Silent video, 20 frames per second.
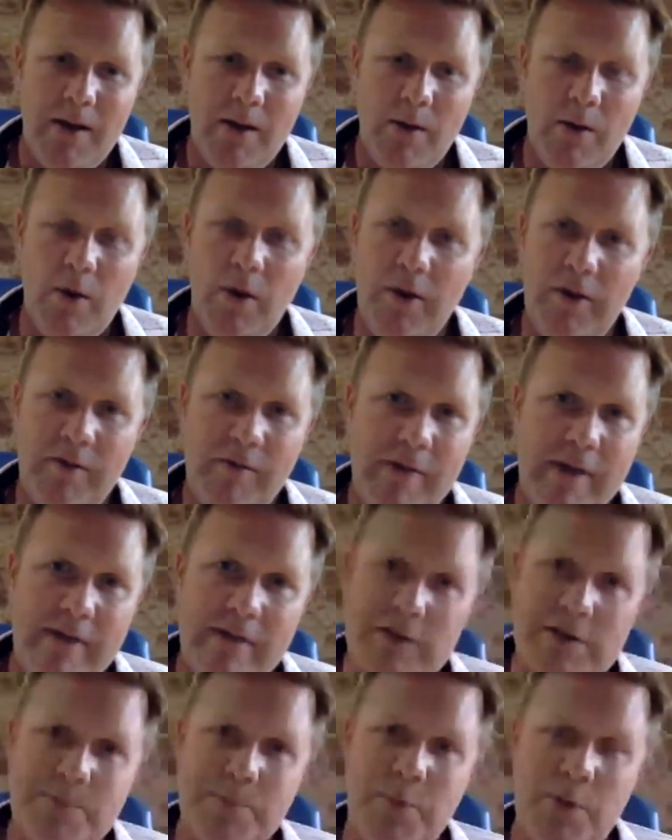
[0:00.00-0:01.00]
All three of
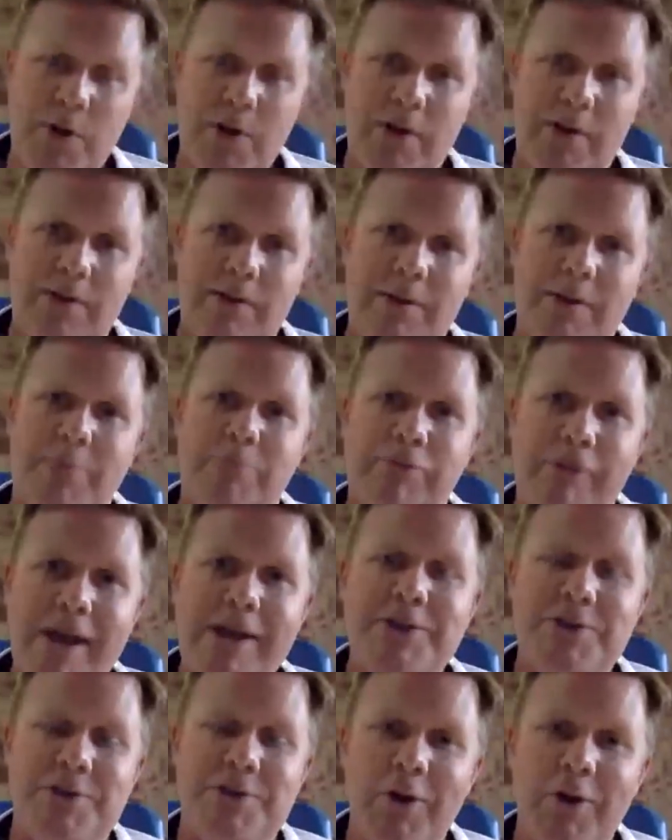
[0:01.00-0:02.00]
us put the
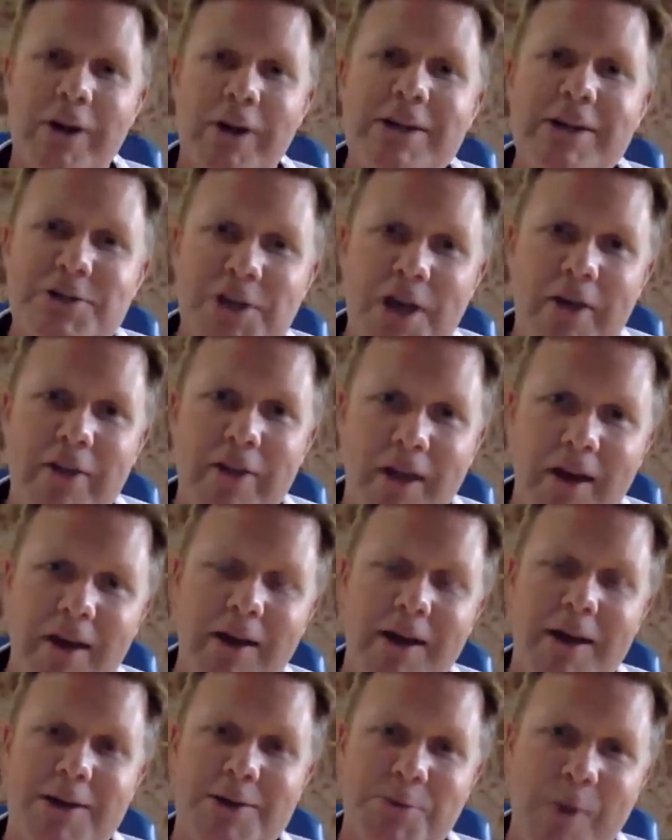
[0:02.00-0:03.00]
pressure on each other
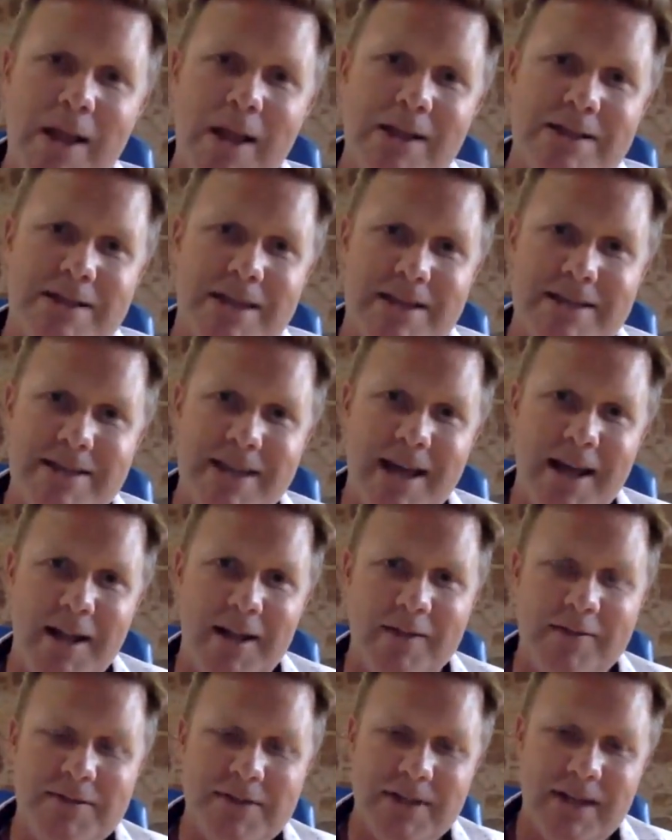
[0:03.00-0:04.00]
as well as
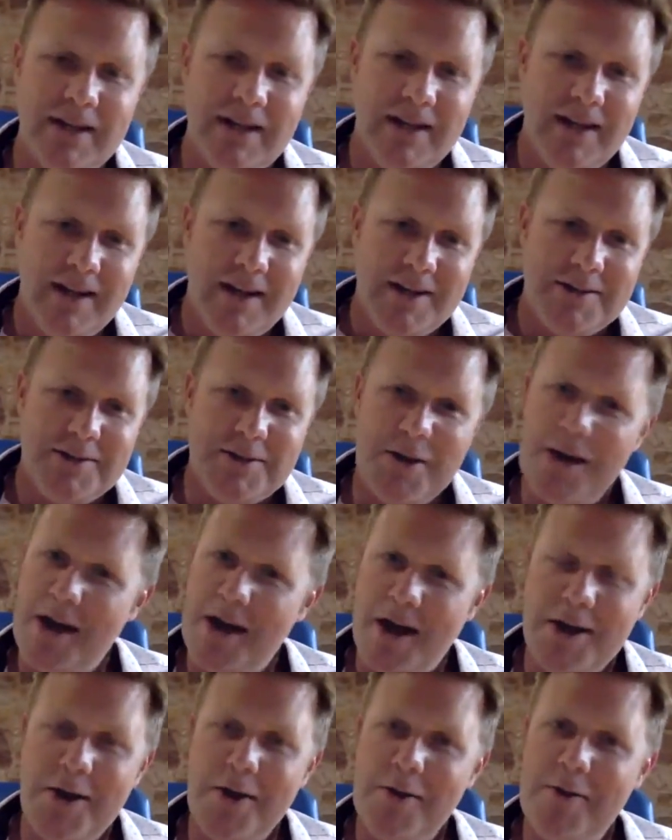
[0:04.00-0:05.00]
ourselves. So
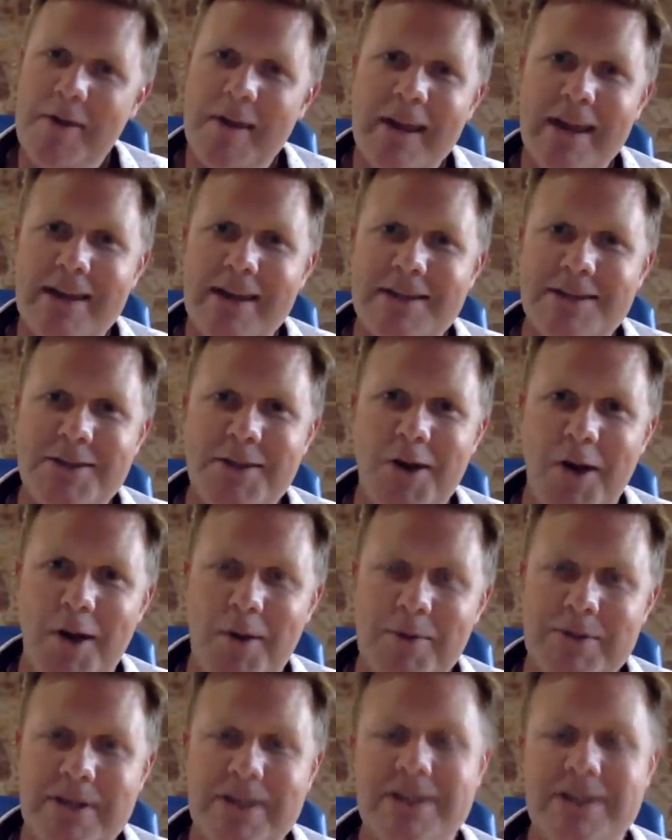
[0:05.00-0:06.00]
I don't think it
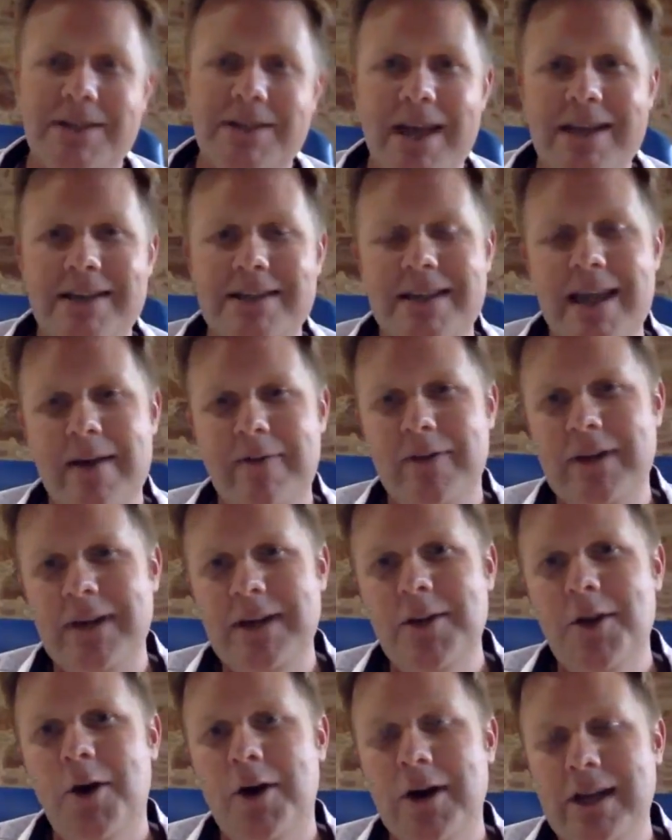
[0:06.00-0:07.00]
stops. It's definitely
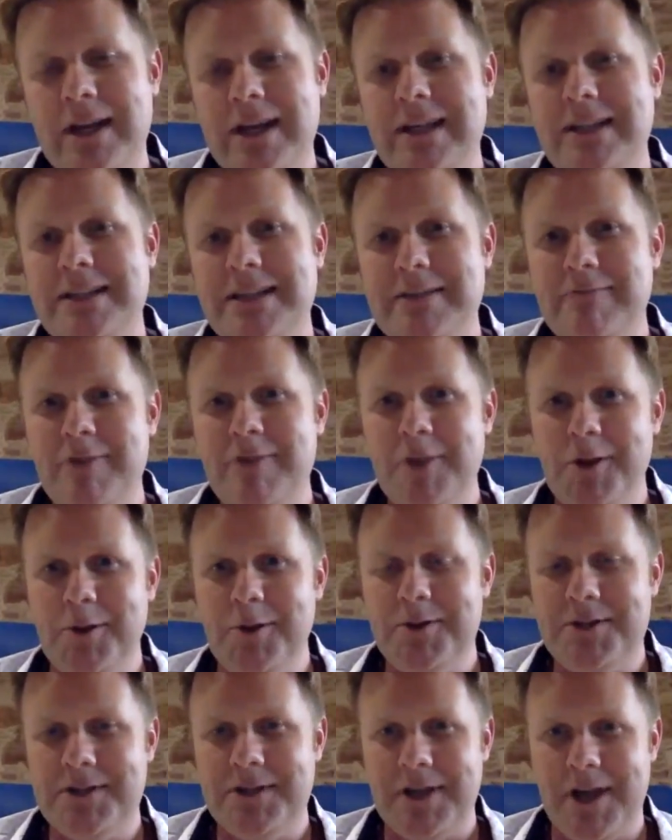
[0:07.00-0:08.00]
not an easy
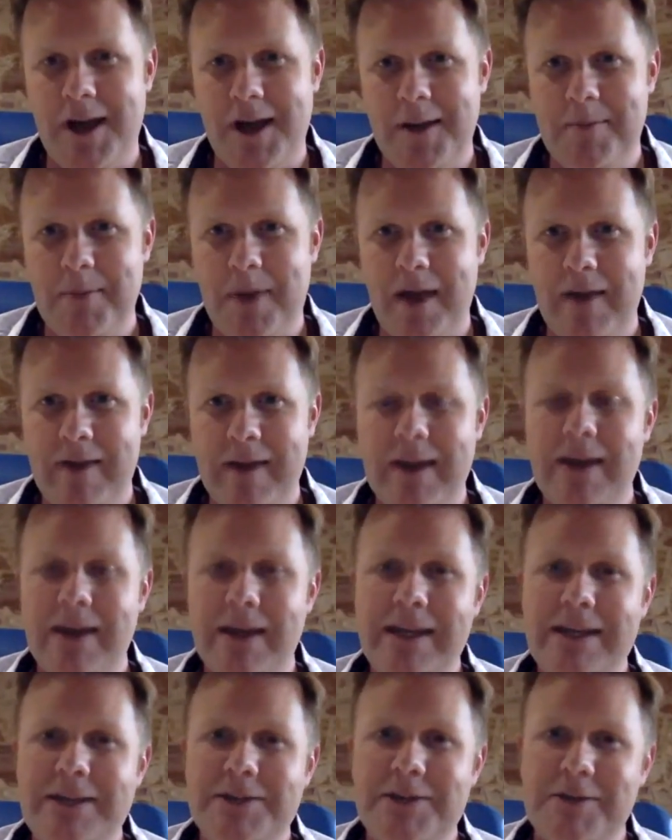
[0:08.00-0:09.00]
route. I think an
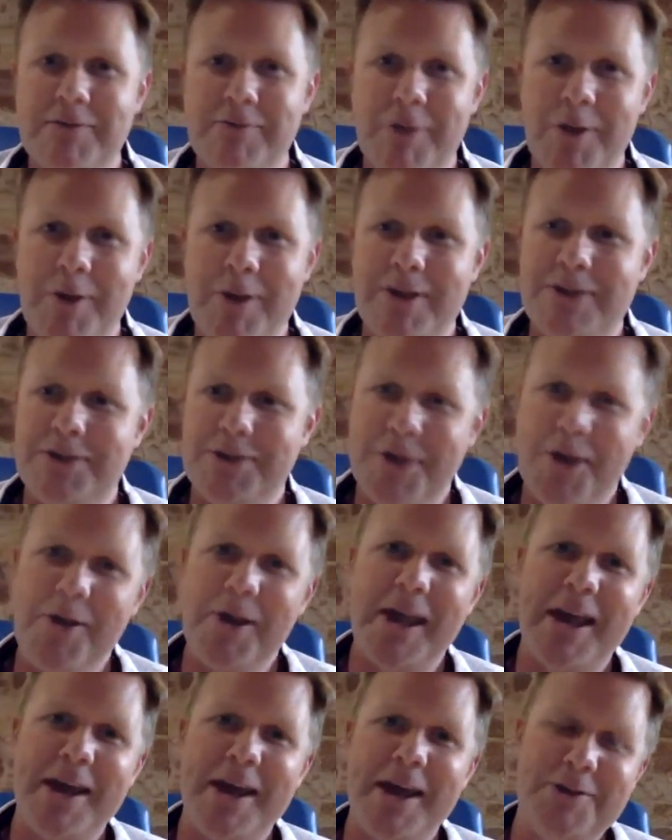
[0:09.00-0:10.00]
easier route is to go and
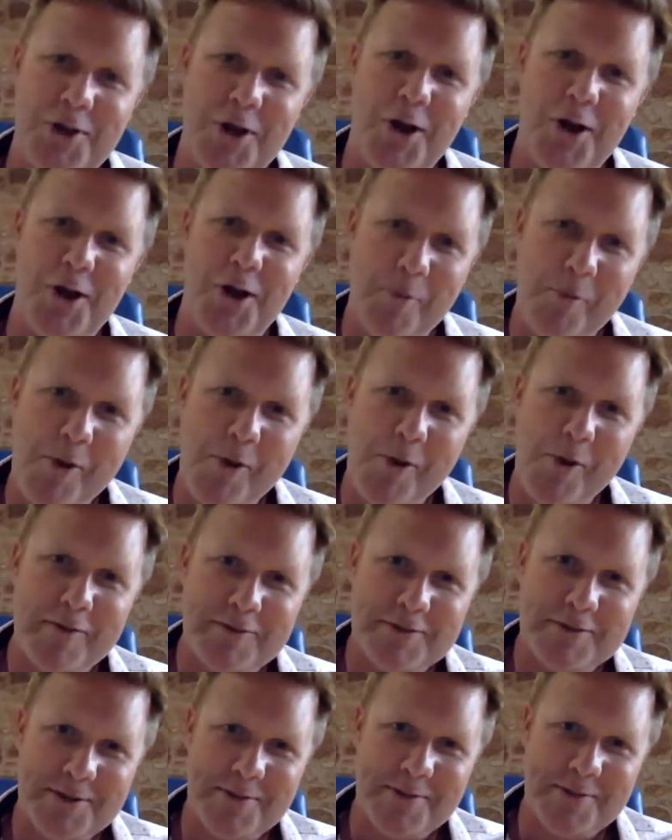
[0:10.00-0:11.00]
get a job and
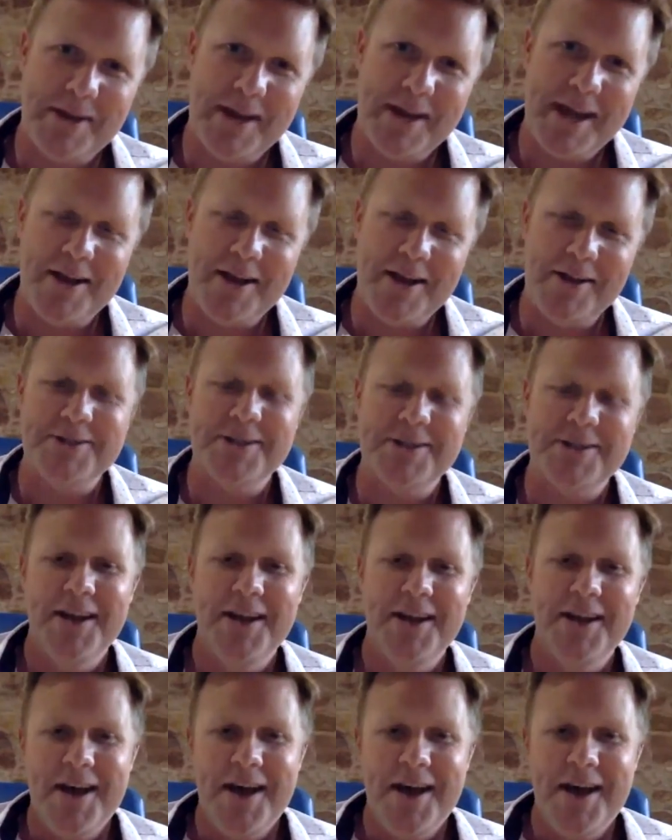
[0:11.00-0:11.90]
work for somebody else.